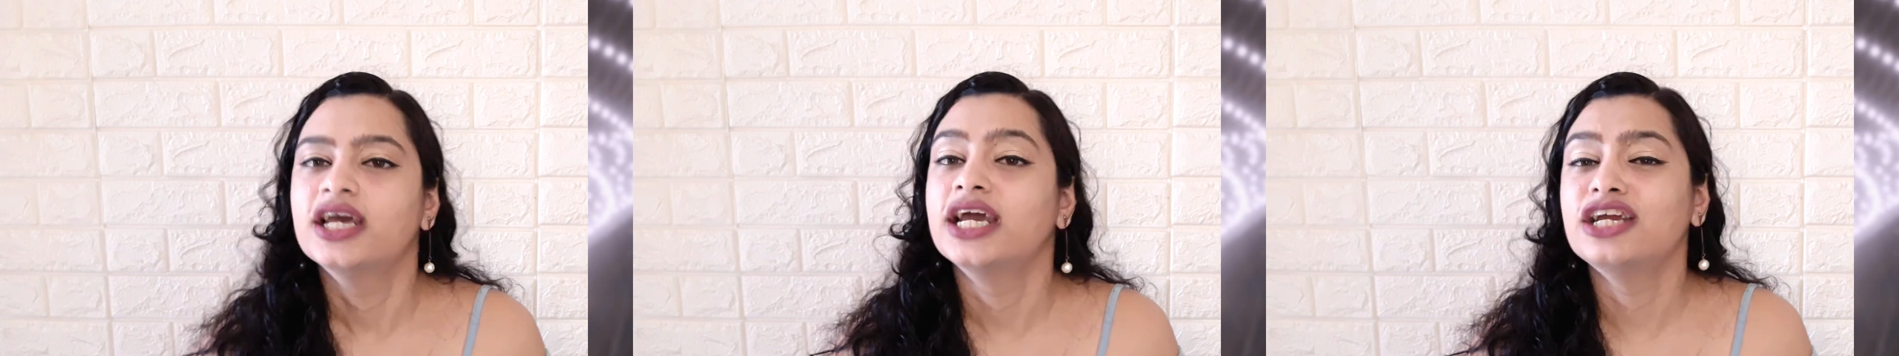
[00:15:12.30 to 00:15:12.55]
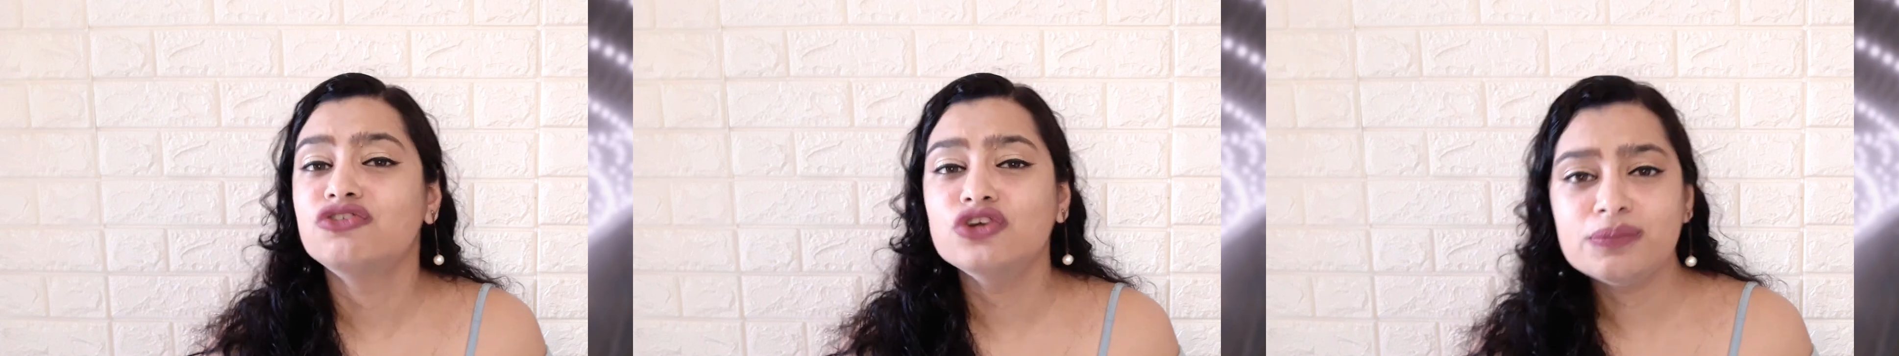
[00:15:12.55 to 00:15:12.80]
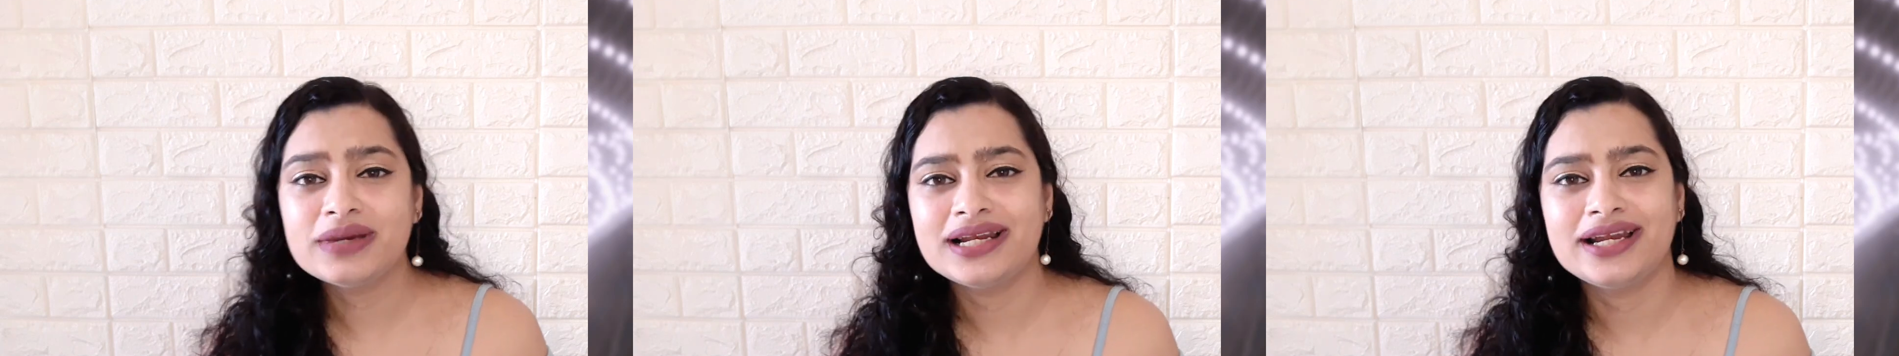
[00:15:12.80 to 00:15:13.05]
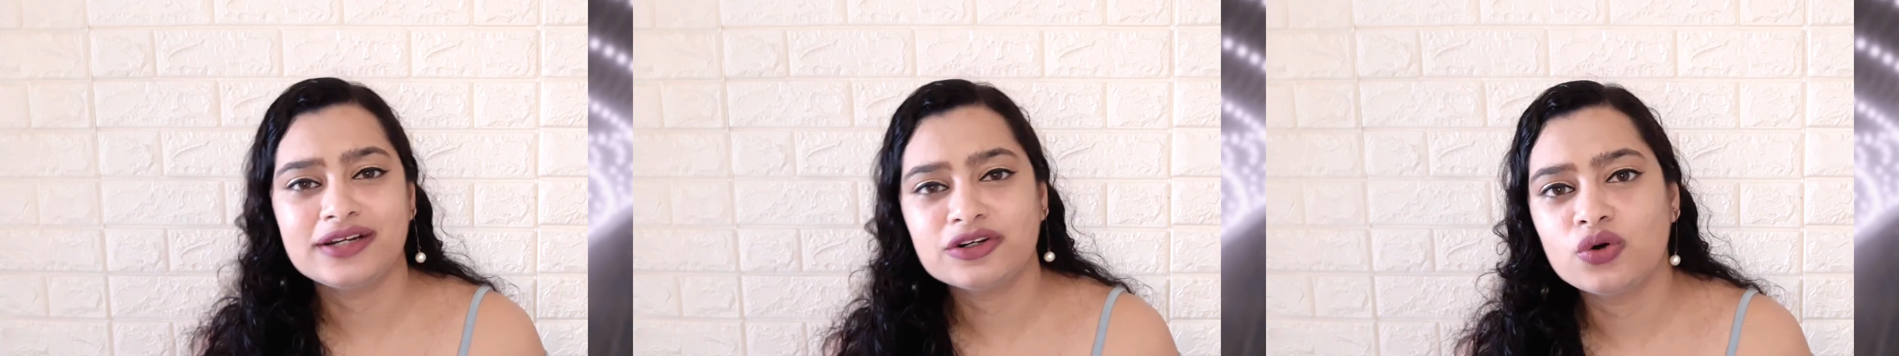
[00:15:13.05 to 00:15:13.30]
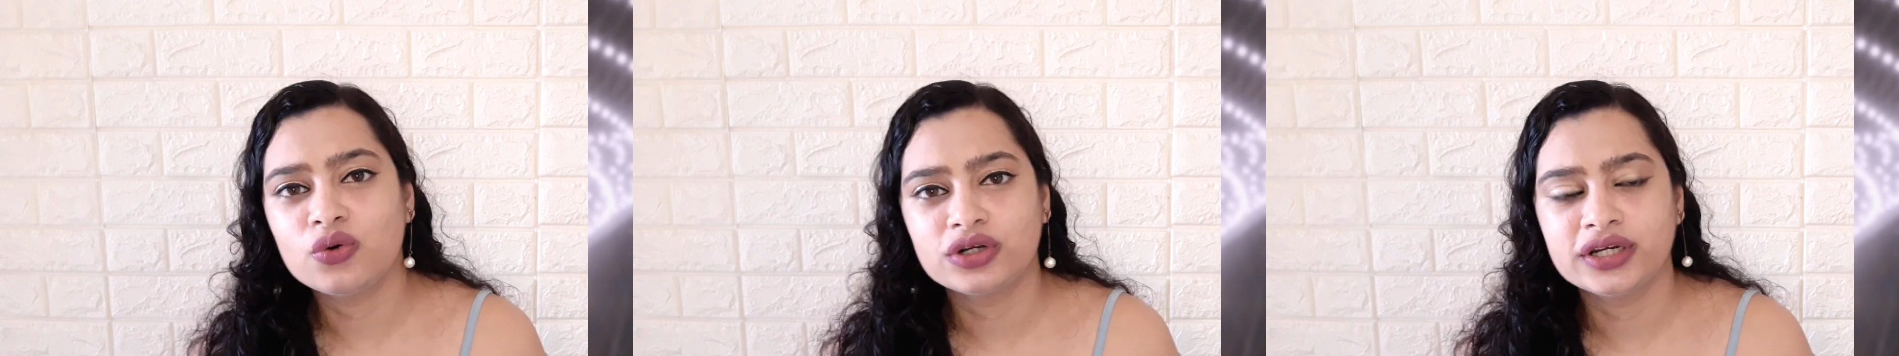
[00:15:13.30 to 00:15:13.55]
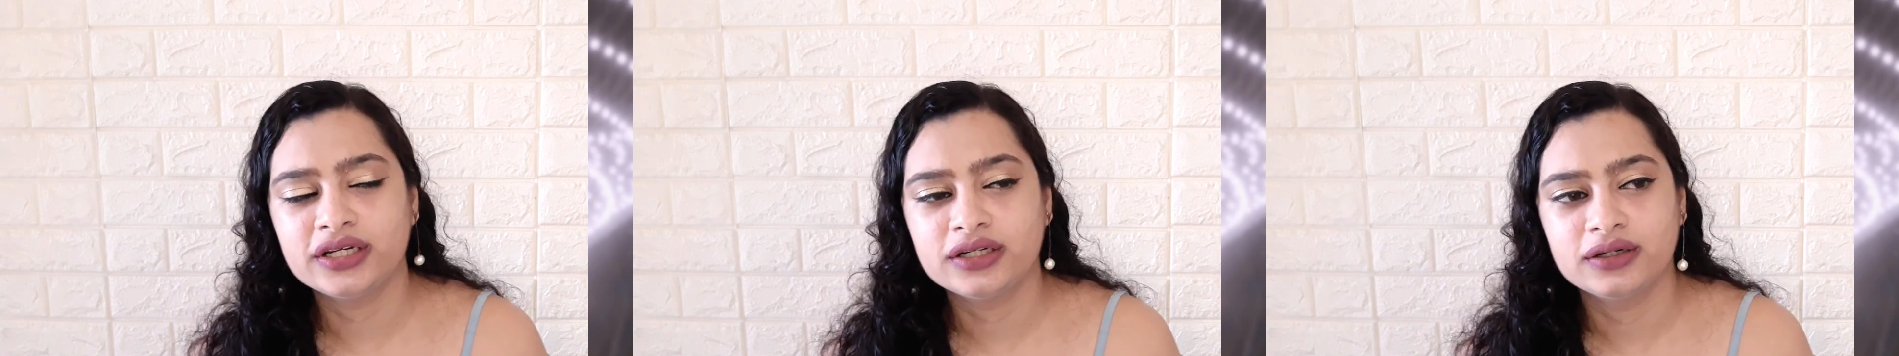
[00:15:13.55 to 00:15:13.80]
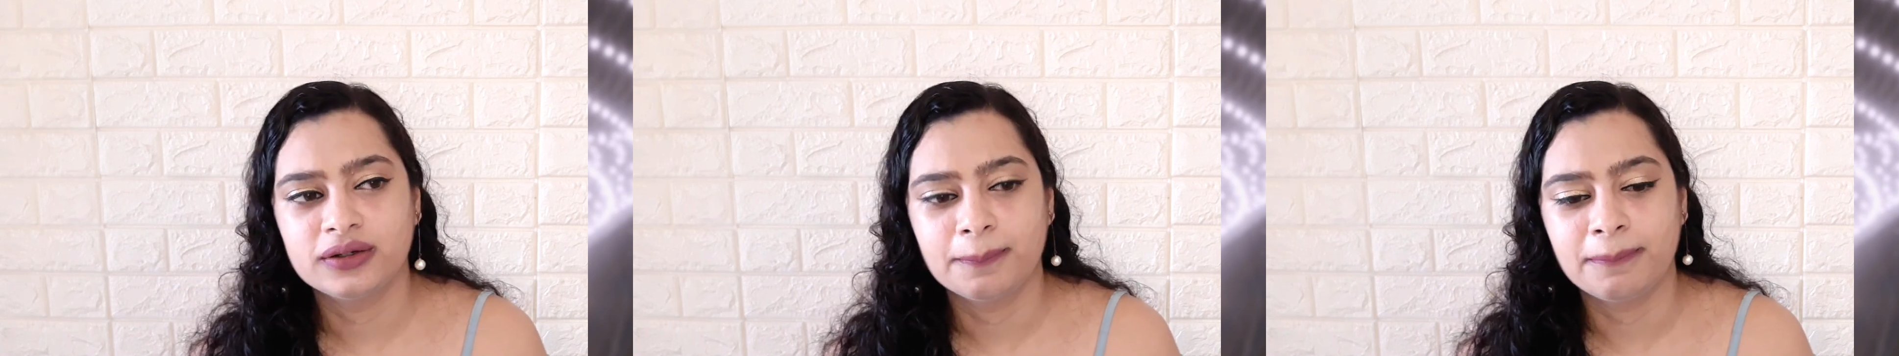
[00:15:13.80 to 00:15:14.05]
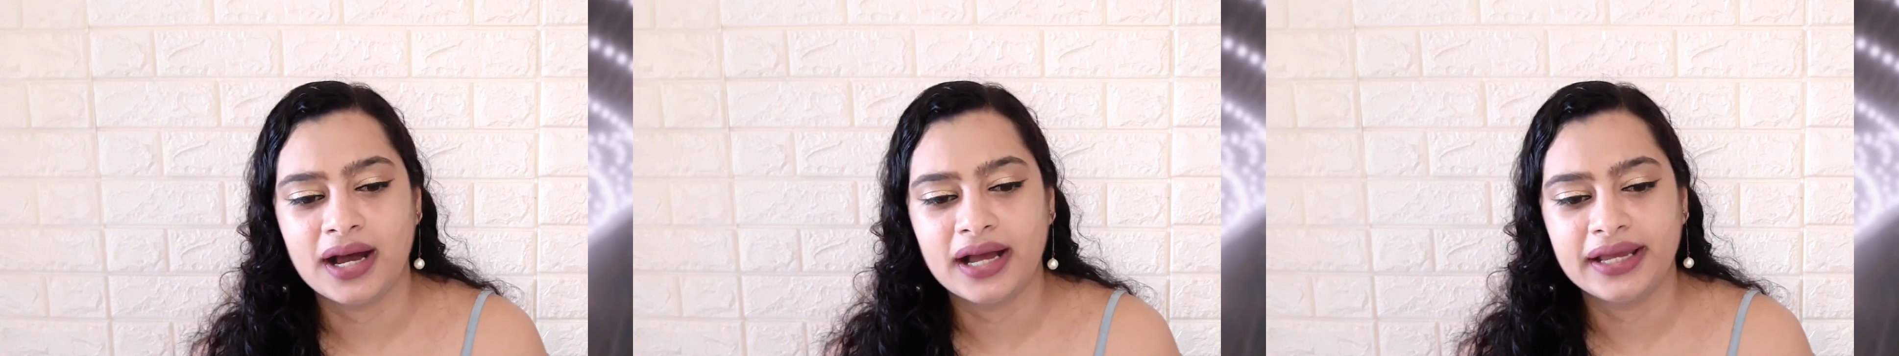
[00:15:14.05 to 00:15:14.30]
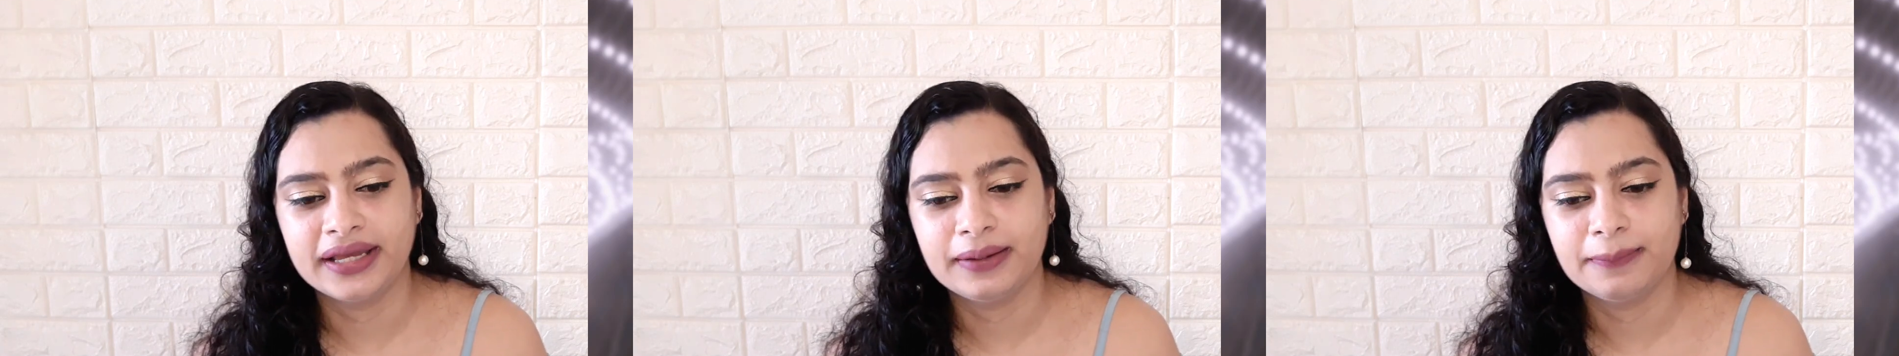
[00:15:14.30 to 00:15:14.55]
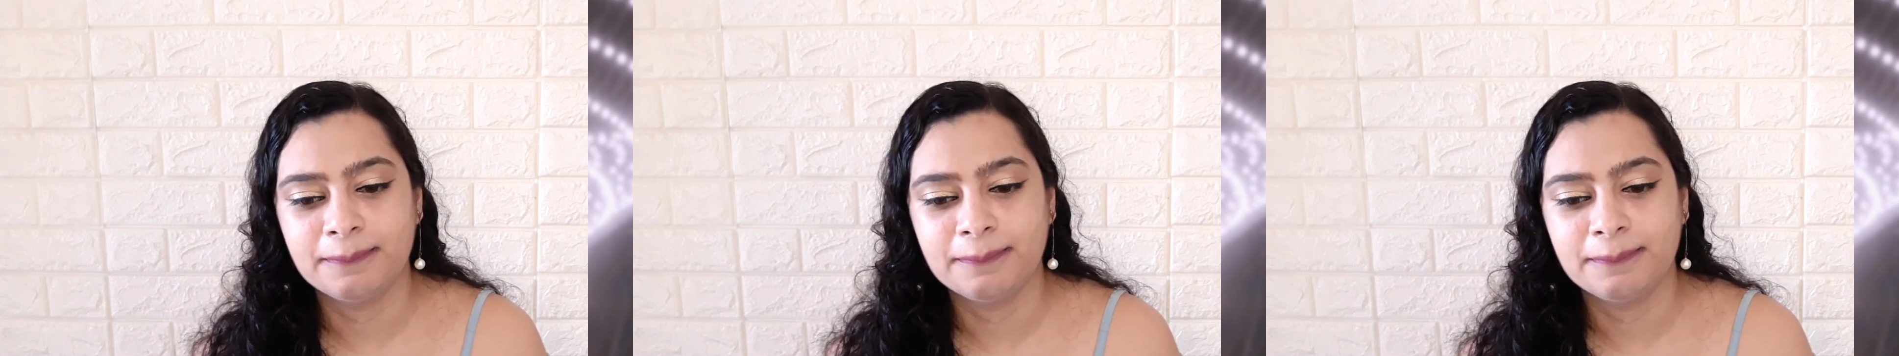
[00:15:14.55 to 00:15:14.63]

it would be later quoted by